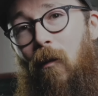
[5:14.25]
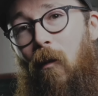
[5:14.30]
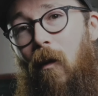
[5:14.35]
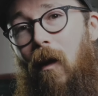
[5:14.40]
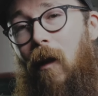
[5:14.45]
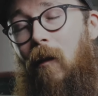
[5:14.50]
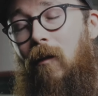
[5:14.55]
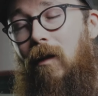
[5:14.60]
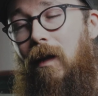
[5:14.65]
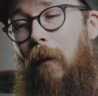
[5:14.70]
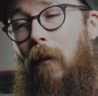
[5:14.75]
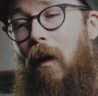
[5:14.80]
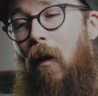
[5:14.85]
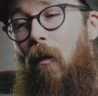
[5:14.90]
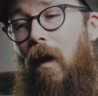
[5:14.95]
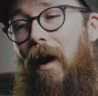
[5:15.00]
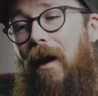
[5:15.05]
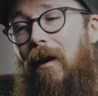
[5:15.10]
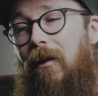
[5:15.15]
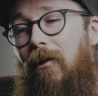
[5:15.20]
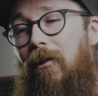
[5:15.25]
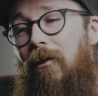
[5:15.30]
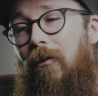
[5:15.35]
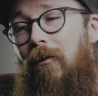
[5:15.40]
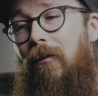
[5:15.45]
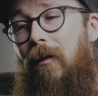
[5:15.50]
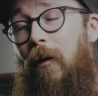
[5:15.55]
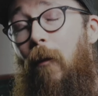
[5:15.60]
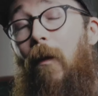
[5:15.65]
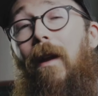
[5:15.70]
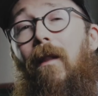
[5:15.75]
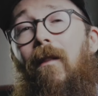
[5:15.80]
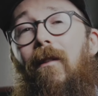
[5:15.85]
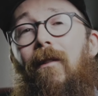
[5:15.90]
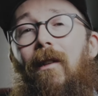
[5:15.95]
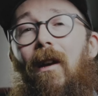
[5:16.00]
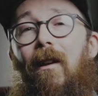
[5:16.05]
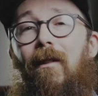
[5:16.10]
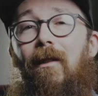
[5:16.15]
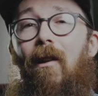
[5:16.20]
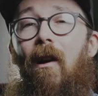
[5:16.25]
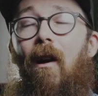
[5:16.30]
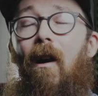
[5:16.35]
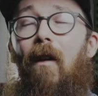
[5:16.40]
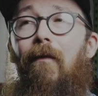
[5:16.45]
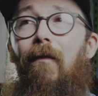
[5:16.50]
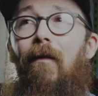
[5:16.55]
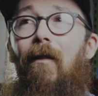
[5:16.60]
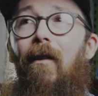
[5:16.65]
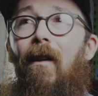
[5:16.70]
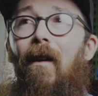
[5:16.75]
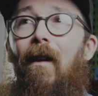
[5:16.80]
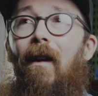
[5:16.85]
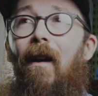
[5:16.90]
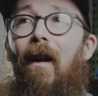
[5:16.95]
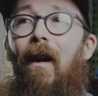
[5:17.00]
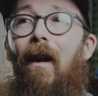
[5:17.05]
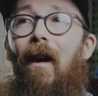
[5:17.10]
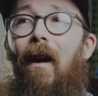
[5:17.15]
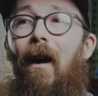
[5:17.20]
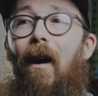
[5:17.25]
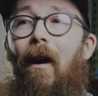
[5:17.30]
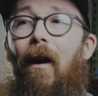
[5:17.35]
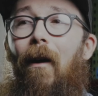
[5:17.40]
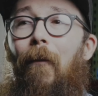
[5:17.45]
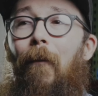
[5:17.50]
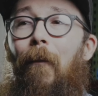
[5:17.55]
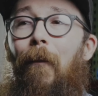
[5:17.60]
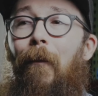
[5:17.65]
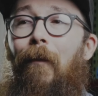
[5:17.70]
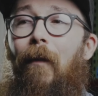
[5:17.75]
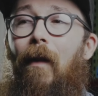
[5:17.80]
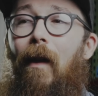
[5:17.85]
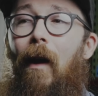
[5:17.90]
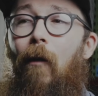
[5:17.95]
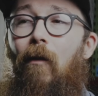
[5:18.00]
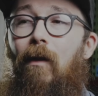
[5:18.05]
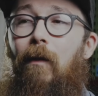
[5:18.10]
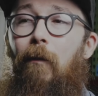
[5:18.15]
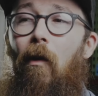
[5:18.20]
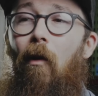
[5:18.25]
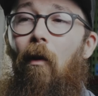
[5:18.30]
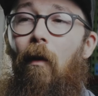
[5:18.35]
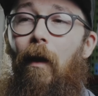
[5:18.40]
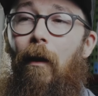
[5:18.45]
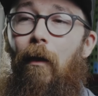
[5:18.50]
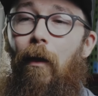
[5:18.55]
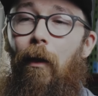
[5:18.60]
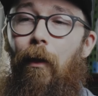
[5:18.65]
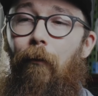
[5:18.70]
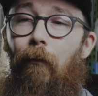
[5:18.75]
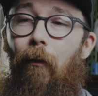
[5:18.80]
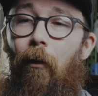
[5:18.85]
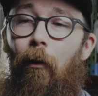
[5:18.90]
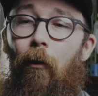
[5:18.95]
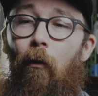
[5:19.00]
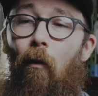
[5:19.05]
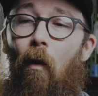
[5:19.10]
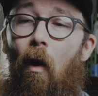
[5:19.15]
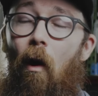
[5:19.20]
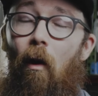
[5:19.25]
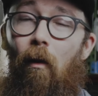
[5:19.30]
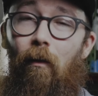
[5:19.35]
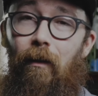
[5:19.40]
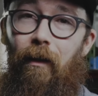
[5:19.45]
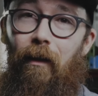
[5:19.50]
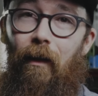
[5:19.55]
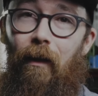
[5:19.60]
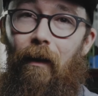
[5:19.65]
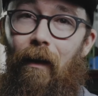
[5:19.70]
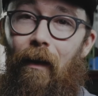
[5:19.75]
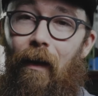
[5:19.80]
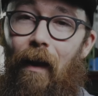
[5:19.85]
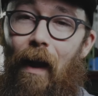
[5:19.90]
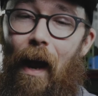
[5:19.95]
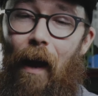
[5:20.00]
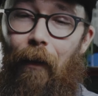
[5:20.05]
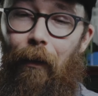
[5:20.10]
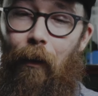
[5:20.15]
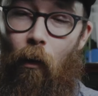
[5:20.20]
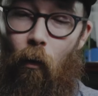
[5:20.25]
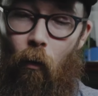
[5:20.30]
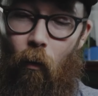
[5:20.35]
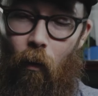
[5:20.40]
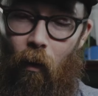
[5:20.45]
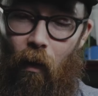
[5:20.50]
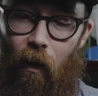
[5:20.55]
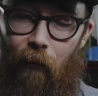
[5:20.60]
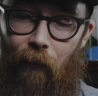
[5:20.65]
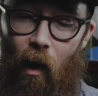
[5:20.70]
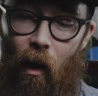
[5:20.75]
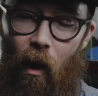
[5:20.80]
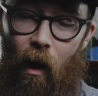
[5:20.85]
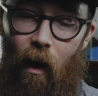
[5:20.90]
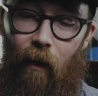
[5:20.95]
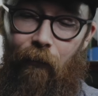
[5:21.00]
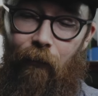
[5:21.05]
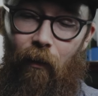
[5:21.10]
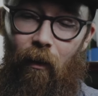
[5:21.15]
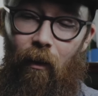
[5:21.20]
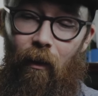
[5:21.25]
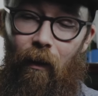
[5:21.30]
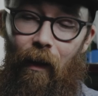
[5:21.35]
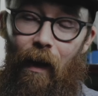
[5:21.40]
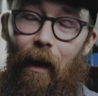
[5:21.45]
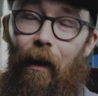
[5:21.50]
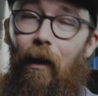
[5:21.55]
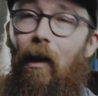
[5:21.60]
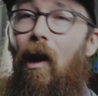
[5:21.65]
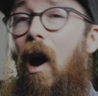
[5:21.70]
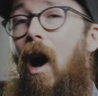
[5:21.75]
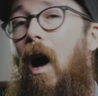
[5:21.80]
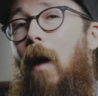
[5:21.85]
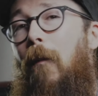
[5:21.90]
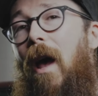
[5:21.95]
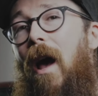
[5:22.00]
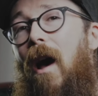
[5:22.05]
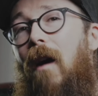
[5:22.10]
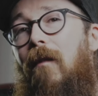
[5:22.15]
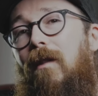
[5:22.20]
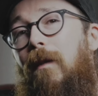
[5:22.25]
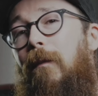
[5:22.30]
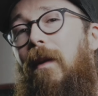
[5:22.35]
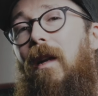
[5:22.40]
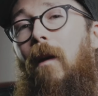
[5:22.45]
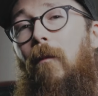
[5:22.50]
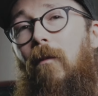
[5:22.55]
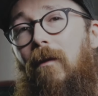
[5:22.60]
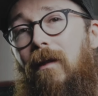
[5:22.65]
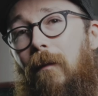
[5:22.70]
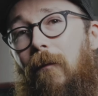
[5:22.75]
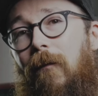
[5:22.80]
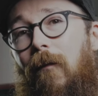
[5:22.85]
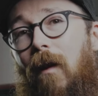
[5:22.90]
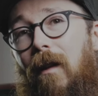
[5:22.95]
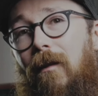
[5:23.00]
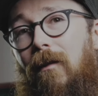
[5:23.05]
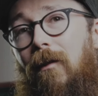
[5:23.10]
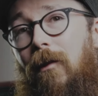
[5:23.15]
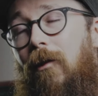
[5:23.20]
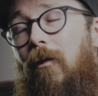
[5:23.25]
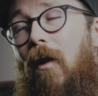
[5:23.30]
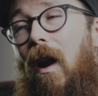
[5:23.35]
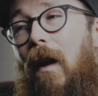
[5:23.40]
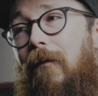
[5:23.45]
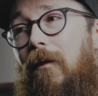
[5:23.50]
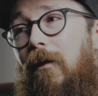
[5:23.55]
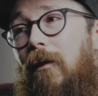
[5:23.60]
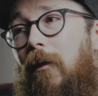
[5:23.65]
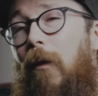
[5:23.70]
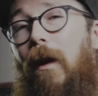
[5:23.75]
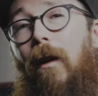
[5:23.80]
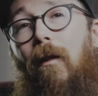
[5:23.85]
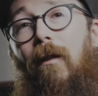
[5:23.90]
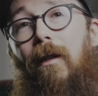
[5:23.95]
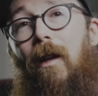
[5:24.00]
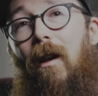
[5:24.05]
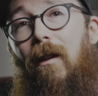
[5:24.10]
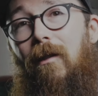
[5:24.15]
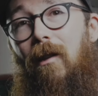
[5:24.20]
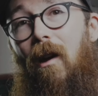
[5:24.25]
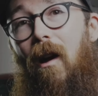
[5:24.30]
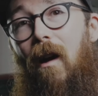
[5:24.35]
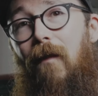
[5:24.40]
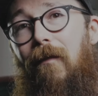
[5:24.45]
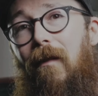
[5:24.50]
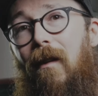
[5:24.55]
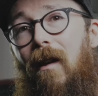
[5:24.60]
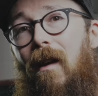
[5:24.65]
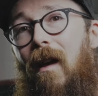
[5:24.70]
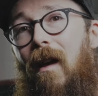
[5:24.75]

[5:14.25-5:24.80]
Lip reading: while I was on my way to New England Dust Off, I was pulling through Alston at the corner of Harvard and Comm Ave to meet up with some friends to drive to New England Dust Off.